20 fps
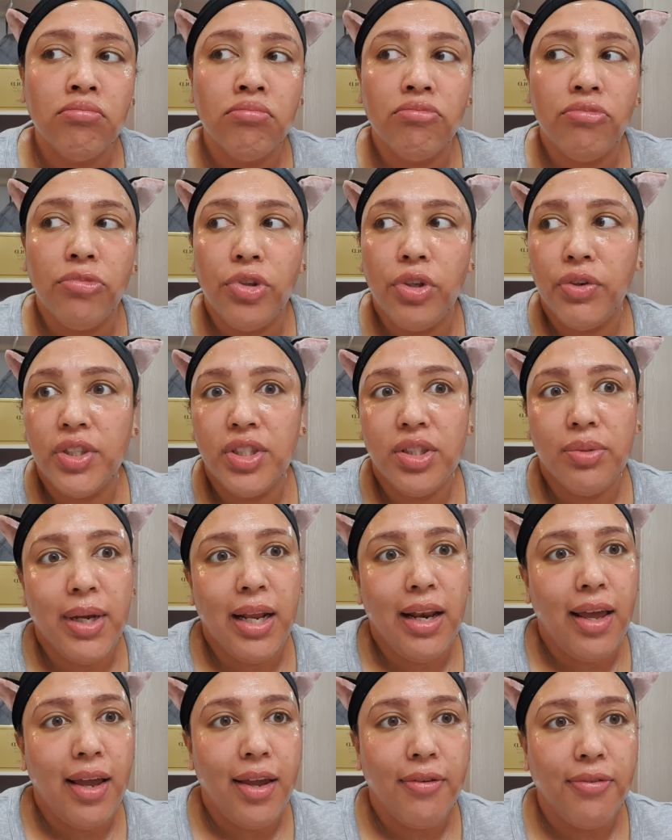for the rest of
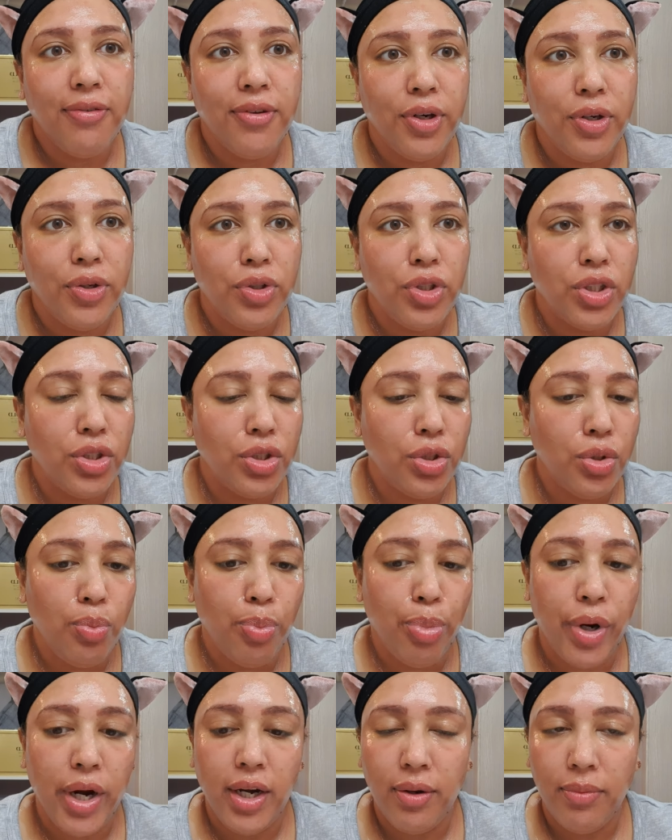my life, you know, just to
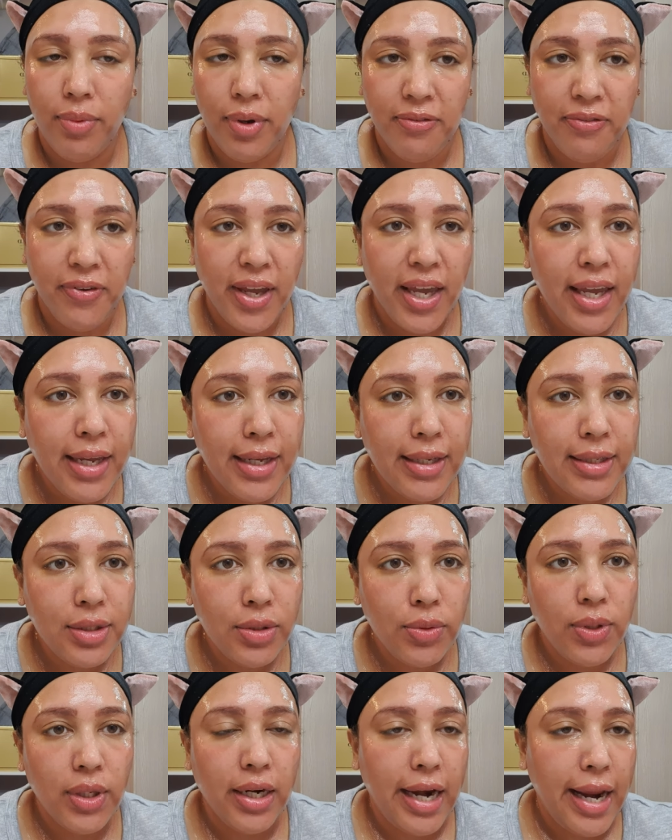brighten my face,
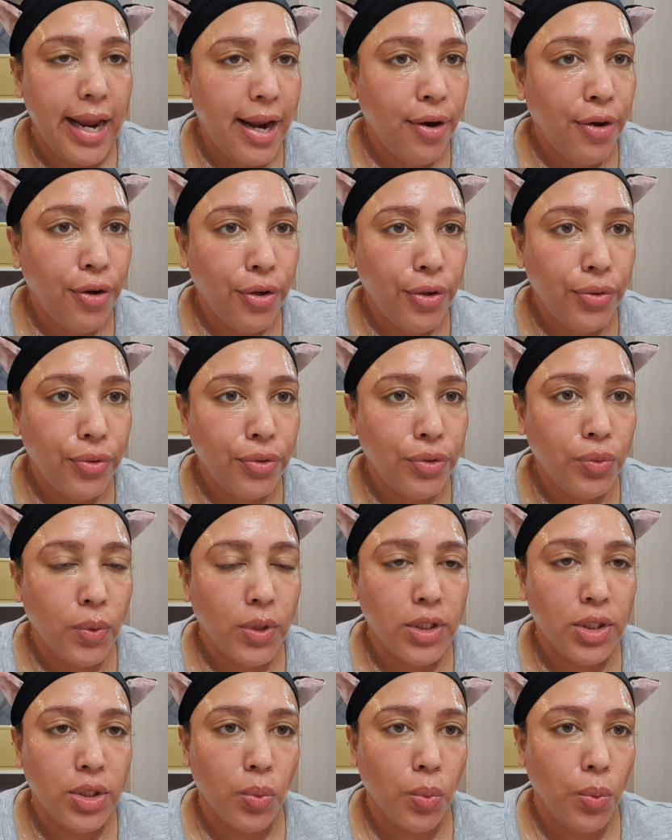do the nanos
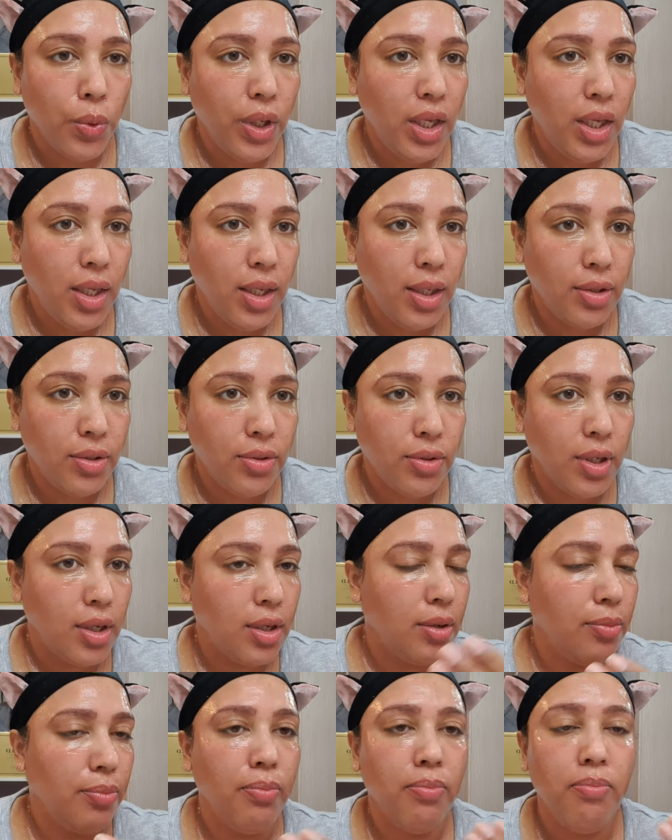once a week to
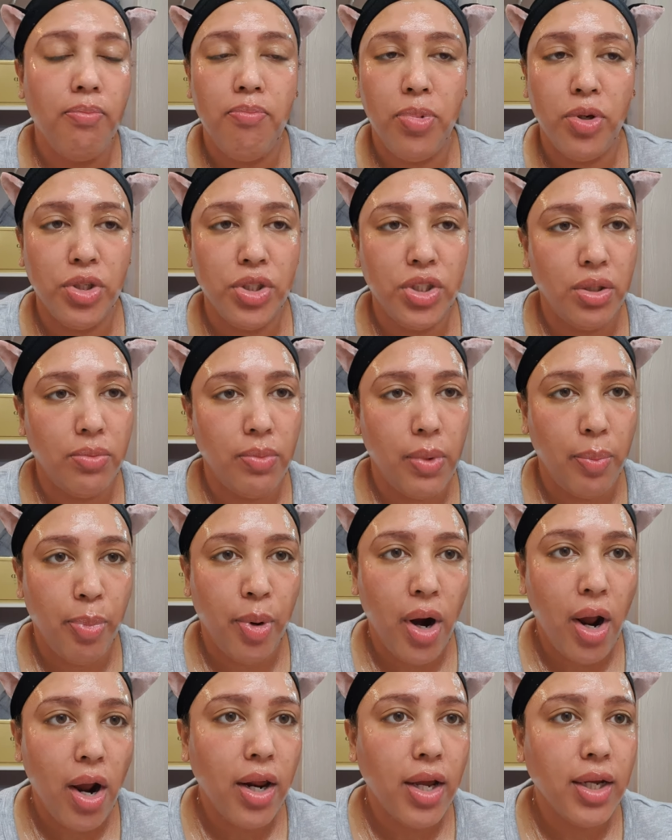kind of push in my
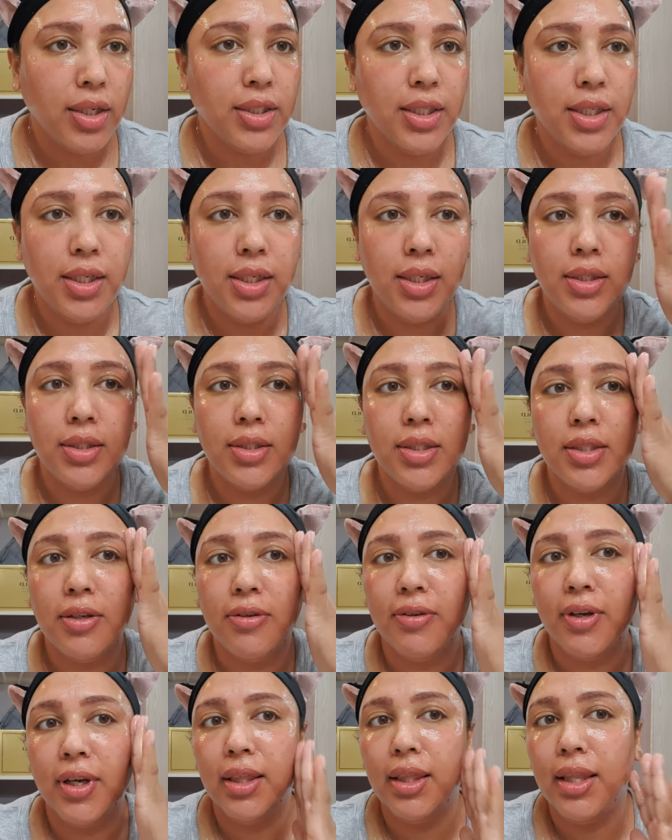product in and
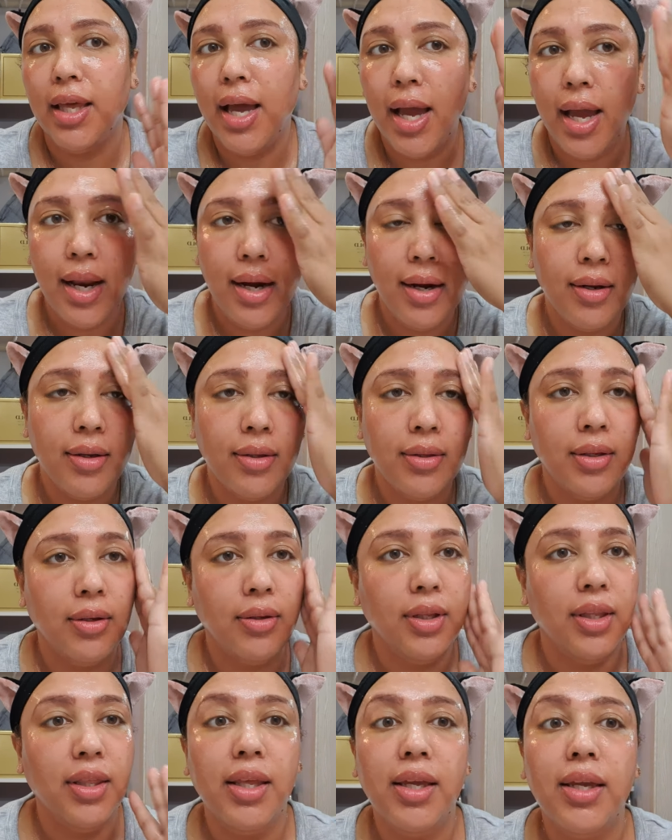stuff like that. The
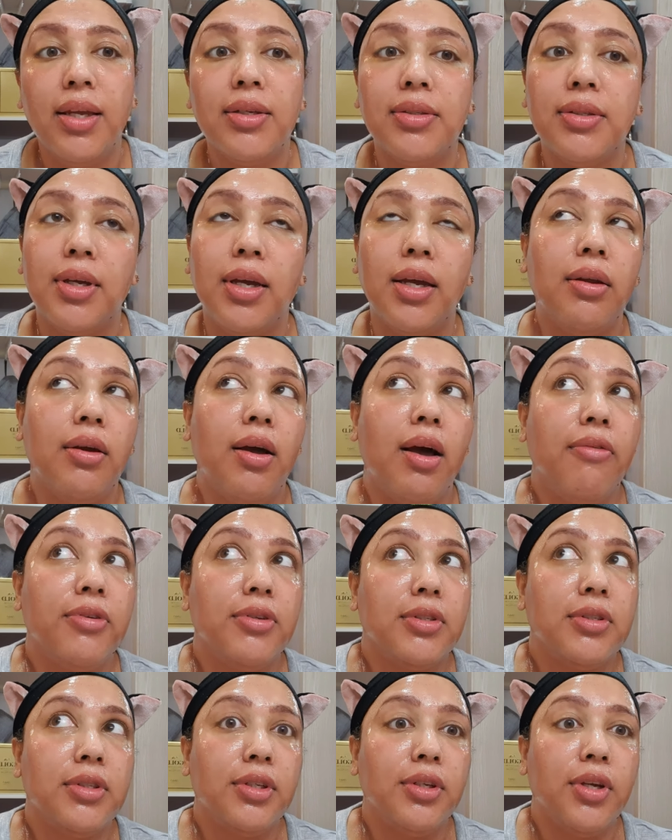only thing is that
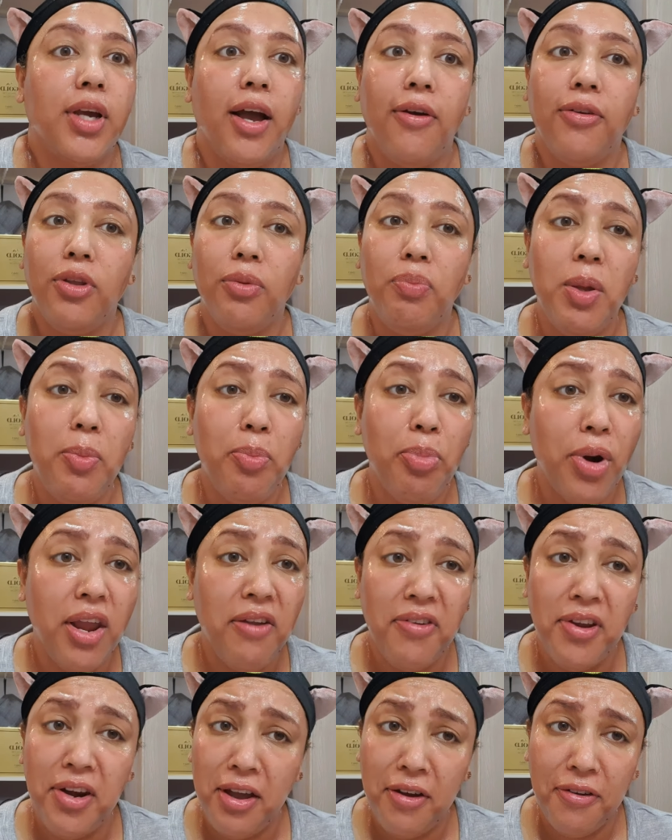obviously you have to be
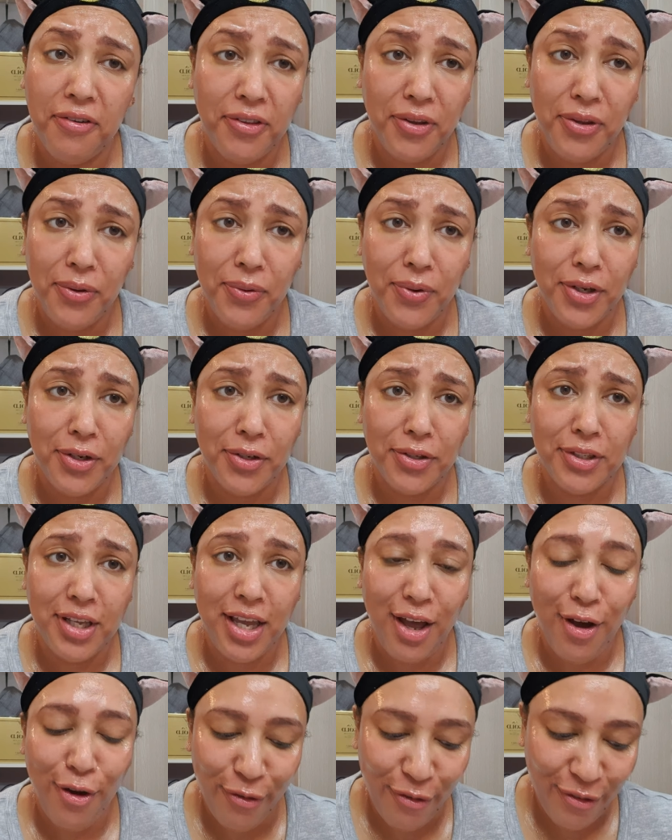brave enough to do it
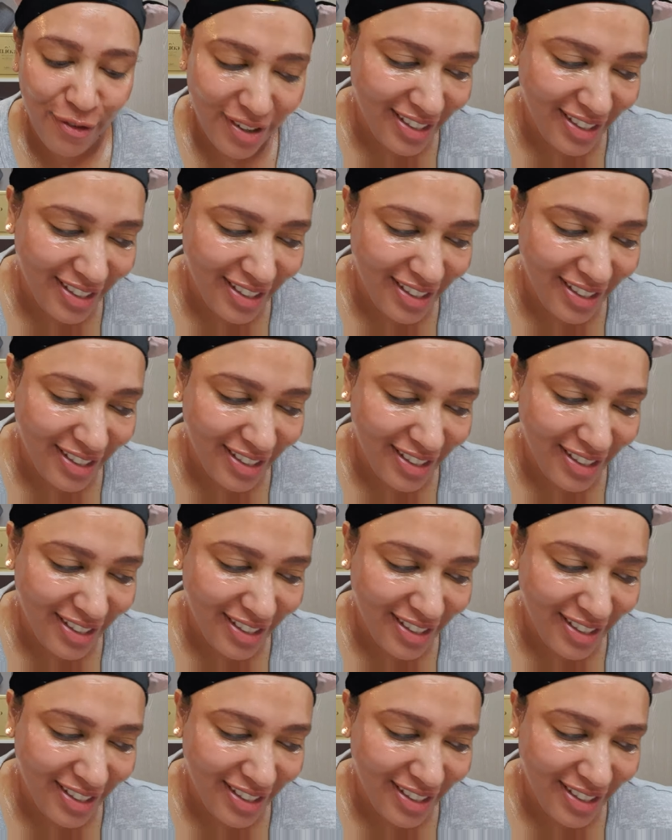yourself.